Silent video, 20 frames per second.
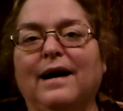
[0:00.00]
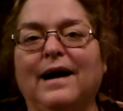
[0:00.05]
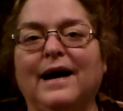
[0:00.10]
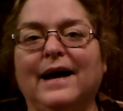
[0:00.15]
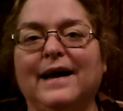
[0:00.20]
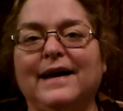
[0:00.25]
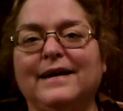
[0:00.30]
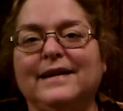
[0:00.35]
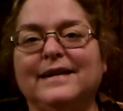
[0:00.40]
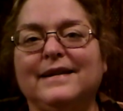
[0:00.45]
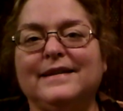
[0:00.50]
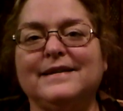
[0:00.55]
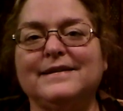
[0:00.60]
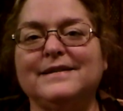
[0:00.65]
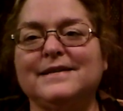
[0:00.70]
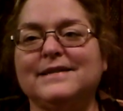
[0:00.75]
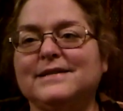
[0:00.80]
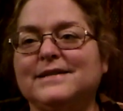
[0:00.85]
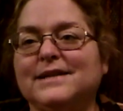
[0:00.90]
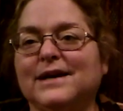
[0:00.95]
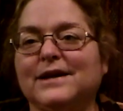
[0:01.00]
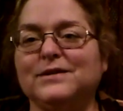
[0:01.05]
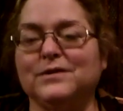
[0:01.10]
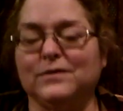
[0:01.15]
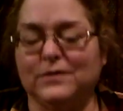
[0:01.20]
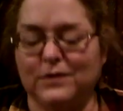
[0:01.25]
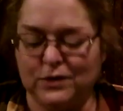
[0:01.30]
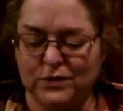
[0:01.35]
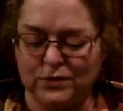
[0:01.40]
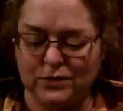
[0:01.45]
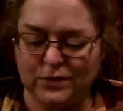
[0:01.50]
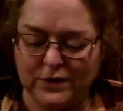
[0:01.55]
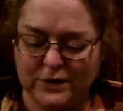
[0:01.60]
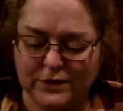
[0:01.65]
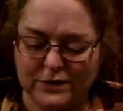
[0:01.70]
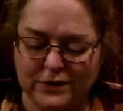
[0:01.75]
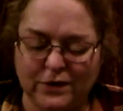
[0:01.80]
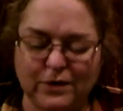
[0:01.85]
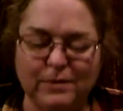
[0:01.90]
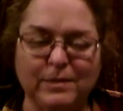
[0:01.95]
Hi, this is Dr. Victoria
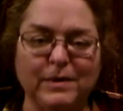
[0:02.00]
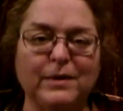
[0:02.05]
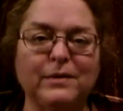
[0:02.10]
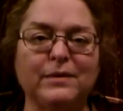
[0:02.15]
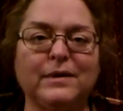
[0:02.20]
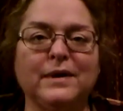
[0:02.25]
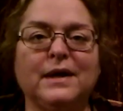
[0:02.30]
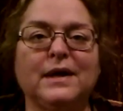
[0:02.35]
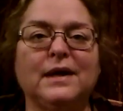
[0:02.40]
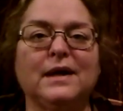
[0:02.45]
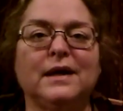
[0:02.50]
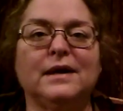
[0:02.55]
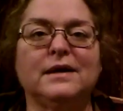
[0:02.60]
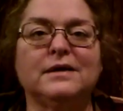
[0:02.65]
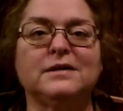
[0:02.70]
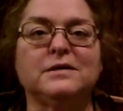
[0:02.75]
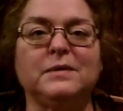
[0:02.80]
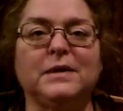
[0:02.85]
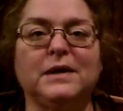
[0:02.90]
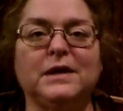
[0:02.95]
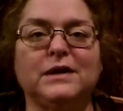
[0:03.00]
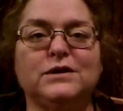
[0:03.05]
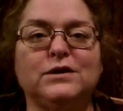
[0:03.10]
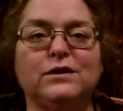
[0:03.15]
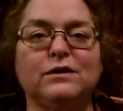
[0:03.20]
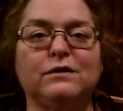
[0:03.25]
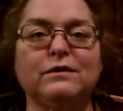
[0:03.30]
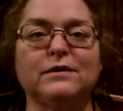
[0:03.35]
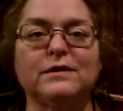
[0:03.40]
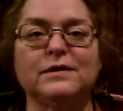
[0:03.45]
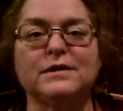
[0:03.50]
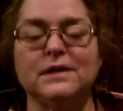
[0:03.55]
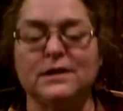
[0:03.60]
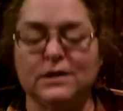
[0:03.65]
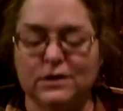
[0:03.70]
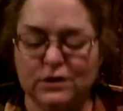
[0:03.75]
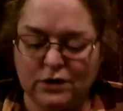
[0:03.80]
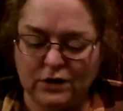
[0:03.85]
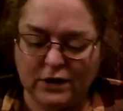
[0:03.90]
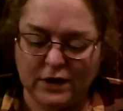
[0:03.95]
Scribo, speaking to you from the
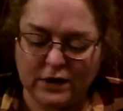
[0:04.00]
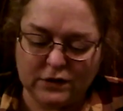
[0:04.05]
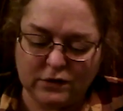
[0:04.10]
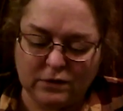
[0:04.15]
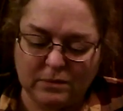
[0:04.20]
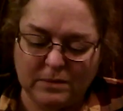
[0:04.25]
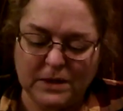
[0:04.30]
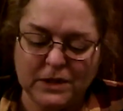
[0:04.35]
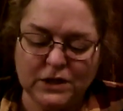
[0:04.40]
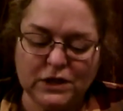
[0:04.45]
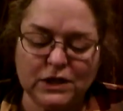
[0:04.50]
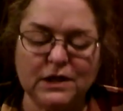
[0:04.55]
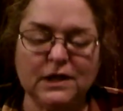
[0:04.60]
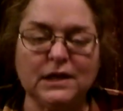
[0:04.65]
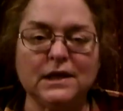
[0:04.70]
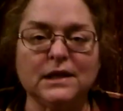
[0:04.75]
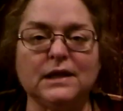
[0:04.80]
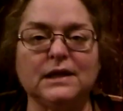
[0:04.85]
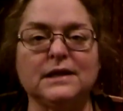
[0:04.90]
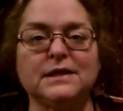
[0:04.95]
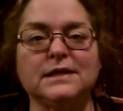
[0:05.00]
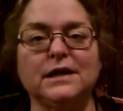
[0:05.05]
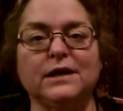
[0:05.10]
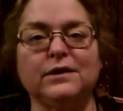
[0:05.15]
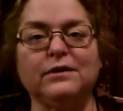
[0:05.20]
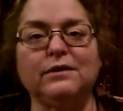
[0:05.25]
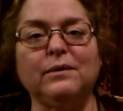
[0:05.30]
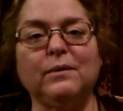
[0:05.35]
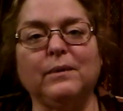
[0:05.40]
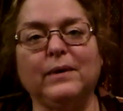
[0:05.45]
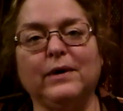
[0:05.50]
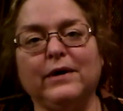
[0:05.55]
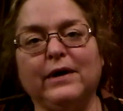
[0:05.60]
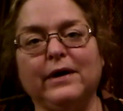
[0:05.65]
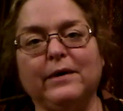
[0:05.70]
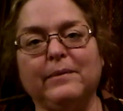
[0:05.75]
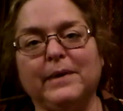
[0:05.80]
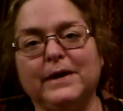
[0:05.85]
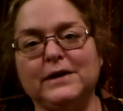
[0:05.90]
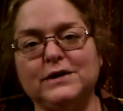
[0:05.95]
Caesar Transformation Healing Center,
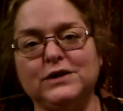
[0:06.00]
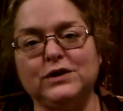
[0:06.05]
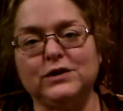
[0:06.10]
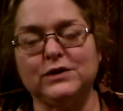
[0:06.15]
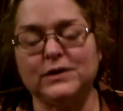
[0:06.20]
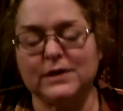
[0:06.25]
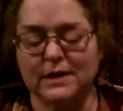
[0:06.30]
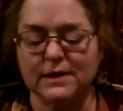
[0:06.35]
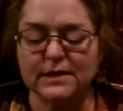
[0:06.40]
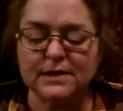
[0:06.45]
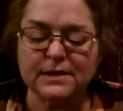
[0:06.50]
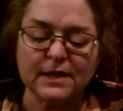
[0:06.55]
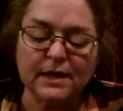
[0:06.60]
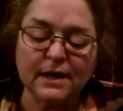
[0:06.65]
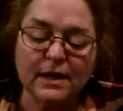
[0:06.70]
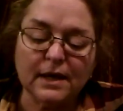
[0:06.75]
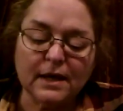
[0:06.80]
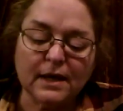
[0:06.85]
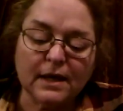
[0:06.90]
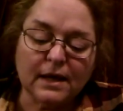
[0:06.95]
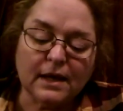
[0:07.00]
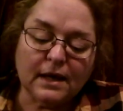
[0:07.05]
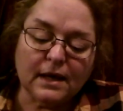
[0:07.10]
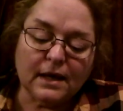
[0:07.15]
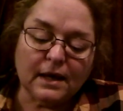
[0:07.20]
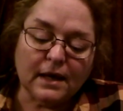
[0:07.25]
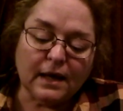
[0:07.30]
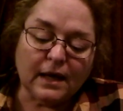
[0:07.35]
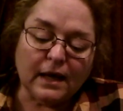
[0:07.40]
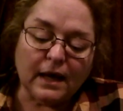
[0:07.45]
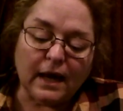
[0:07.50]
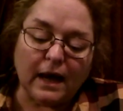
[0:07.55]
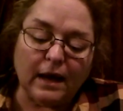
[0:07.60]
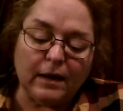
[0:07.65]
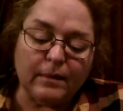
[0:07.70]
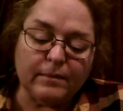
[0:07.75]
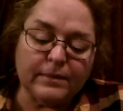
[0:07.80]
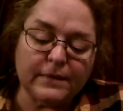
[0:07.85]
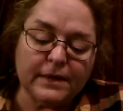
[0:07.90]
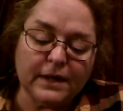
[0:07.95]
Wareham, Massachusetts.
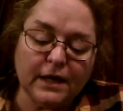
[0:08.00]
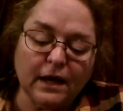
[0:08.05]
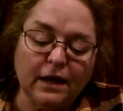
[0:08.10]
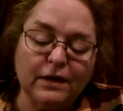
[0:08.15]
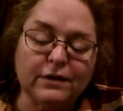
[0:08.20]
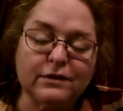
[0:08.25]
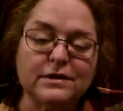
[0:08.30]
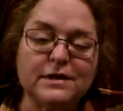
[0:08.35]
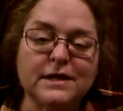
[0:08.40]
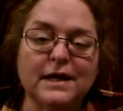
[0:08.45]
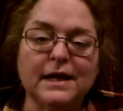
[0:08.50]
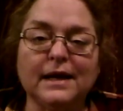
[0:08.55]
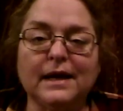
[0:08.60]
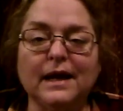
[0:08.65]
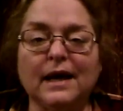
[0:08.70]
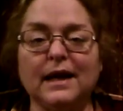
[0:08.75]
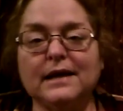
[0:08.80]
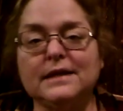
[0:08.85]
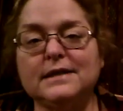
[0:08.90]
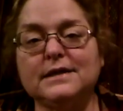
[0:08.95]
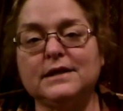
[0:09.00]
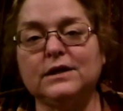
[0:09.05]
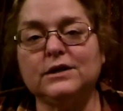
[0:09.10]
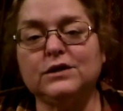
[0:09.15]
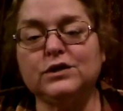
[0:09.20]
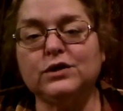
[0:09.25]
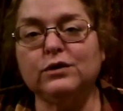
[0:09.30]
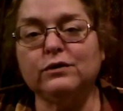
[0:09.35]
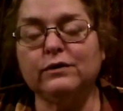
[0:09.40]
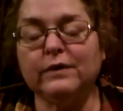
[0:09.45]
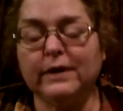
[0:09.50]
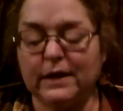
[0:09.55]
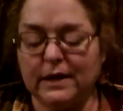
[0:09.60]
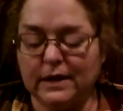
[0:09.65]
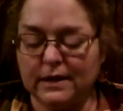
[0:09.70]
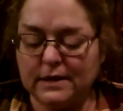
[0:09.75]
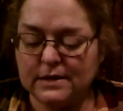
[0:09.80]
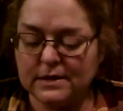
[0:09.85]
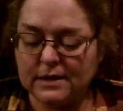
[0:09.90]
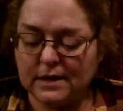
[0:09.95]
The other day, I did two
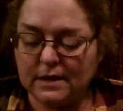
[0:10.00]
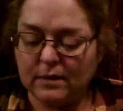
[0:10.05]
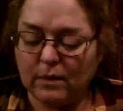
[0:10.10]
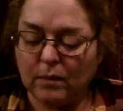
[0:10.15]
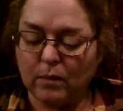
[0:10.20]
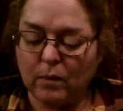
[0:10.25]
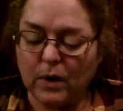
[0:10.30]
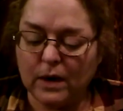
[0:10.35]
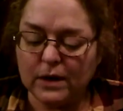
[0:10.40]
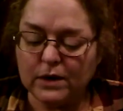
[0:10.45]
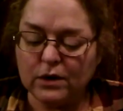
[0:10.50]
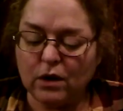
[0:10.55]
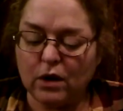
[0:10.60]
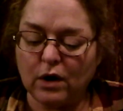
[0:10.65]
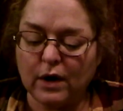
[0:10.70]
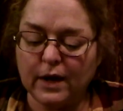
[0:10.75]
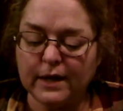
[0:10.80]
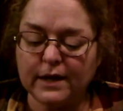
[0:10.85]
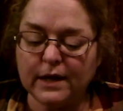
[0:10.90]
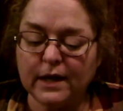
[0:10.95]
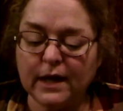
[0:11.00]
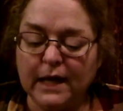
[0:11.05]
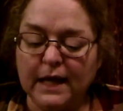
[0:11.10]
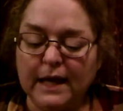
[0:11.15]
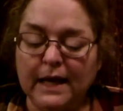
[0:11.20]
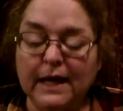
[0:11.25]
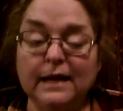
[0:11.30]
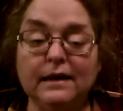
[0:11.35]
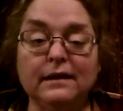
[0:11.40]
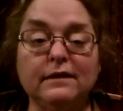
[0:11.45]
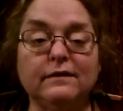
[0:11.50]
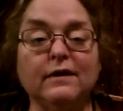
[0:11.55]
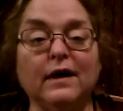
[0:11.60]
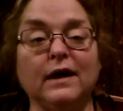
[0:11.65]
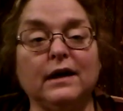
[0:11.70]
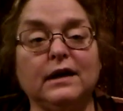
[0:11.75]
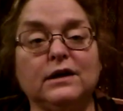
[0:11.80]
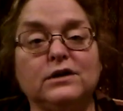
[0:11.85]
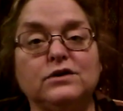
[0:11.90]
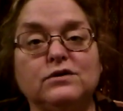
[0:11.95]
readings, one on
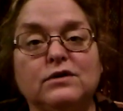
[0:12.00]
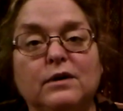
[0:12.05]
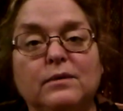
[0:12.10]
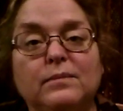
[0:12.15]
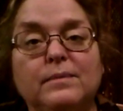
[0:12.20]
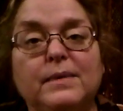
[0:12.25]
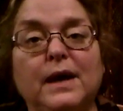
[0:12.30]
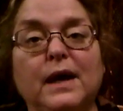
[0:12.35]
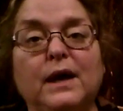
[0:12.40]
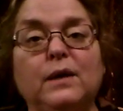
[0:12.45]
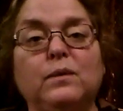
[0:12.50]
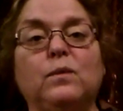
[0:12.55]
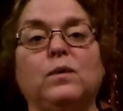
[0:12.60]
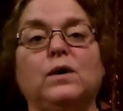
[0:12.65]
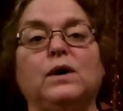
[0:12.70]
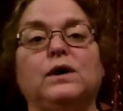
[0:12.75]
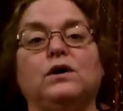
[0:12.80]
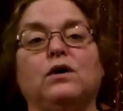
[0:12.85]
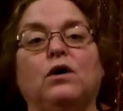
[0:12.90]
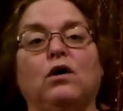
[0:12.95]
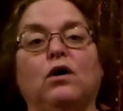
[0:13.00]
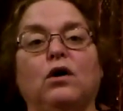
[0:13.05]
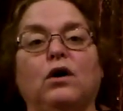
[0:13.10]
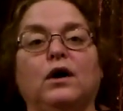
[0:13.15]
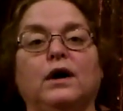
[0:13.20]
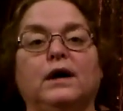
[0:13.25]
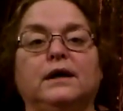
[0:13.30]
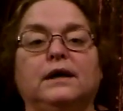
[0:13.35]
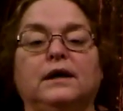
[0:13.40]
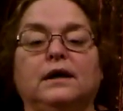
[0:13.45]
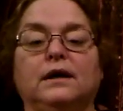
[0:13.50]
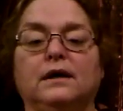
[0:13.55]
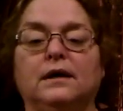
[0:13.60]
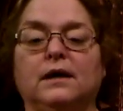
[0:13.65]
Ivanka Trump and one on